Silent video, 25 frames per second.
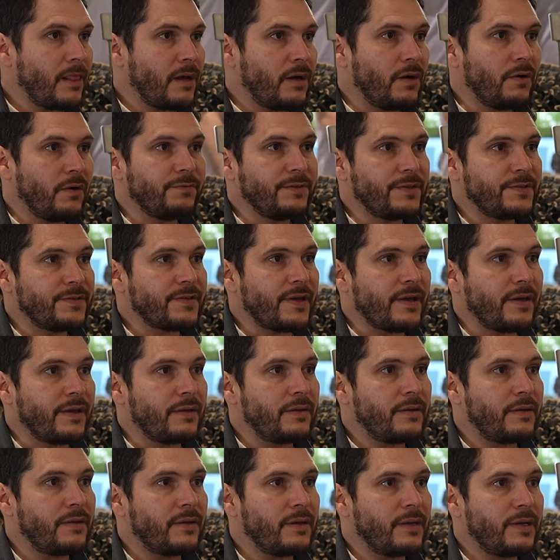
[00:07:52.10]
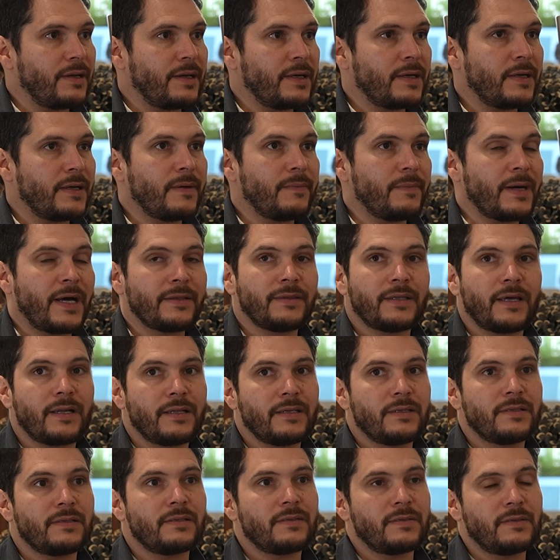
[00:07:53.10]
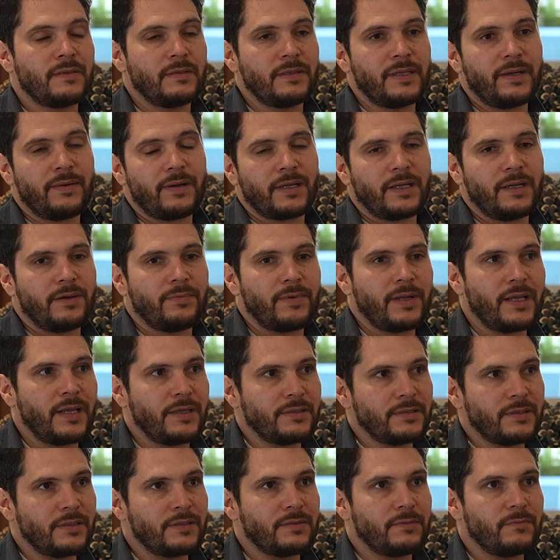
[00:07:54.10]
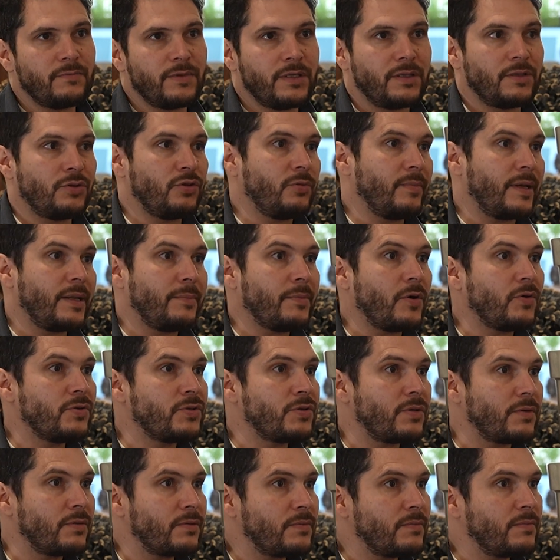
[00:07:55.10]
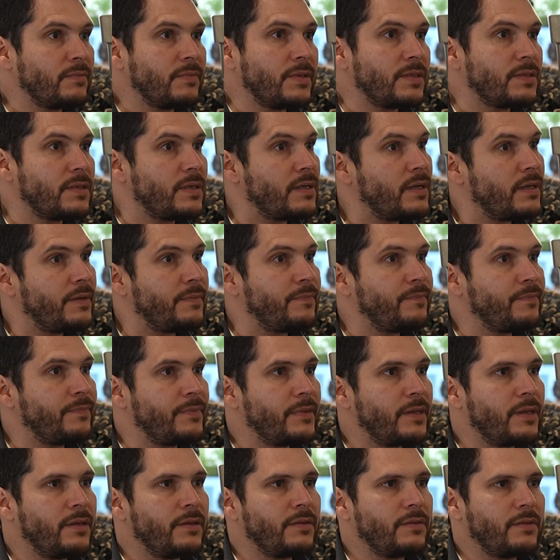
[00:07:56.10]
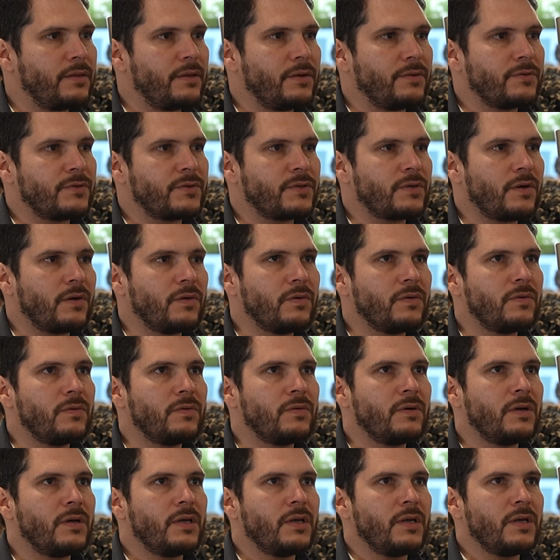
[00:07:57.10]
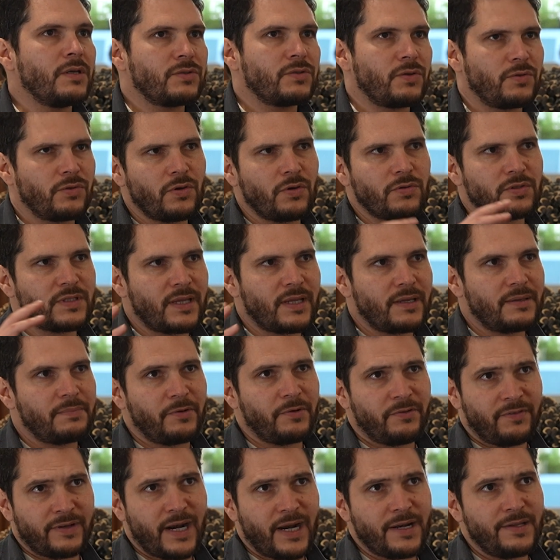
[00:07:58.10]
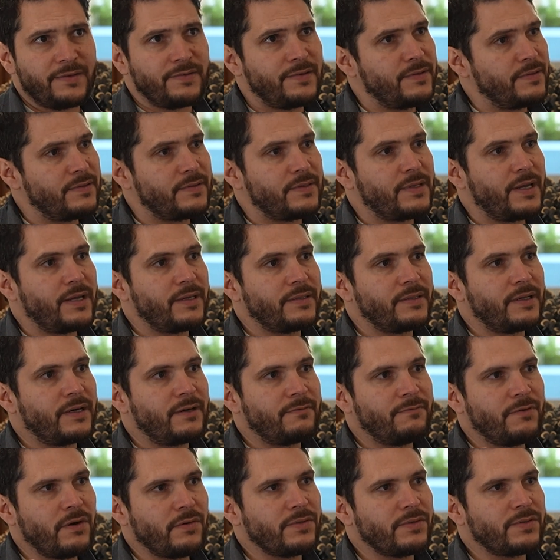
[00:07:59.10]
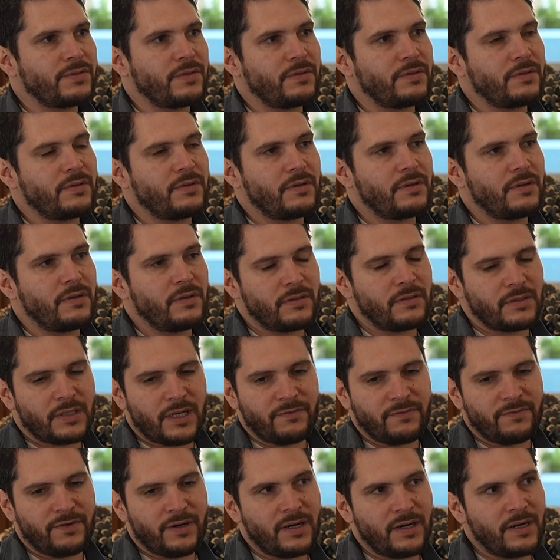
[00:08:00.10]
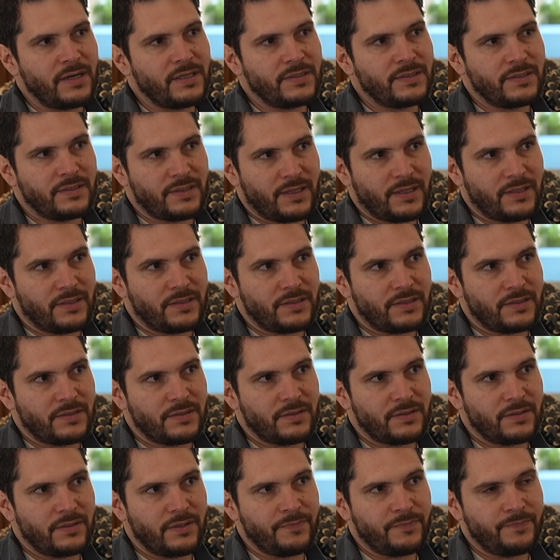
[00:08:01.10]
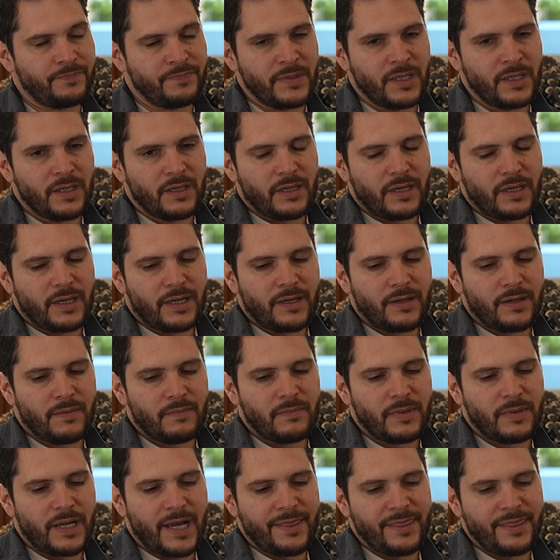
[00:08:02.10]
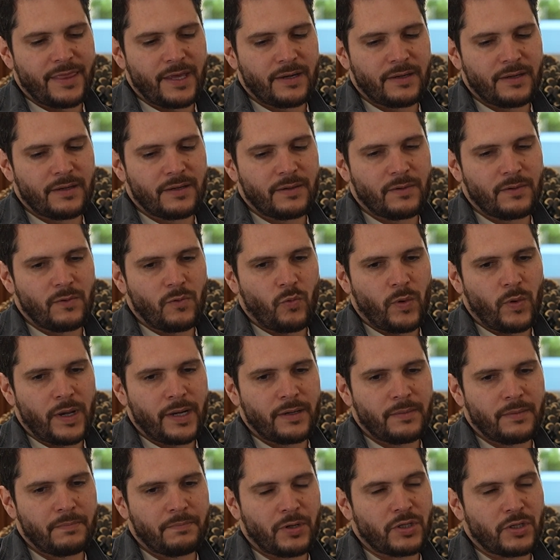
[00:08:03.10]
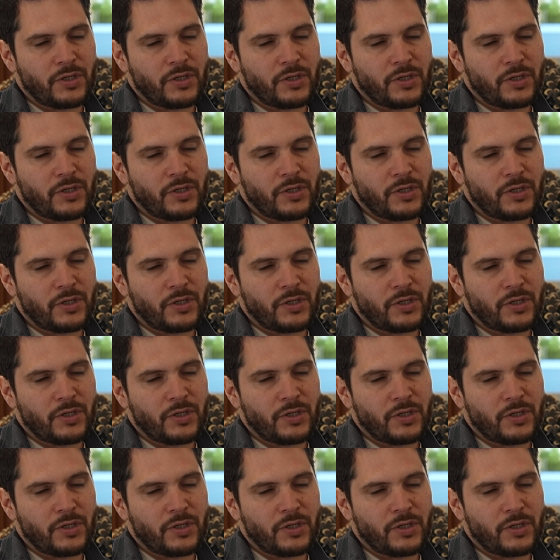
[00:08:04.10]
of design, and that is directly related with human emotion, basically. So those type of analysis that are focused on kind of early stages, and then when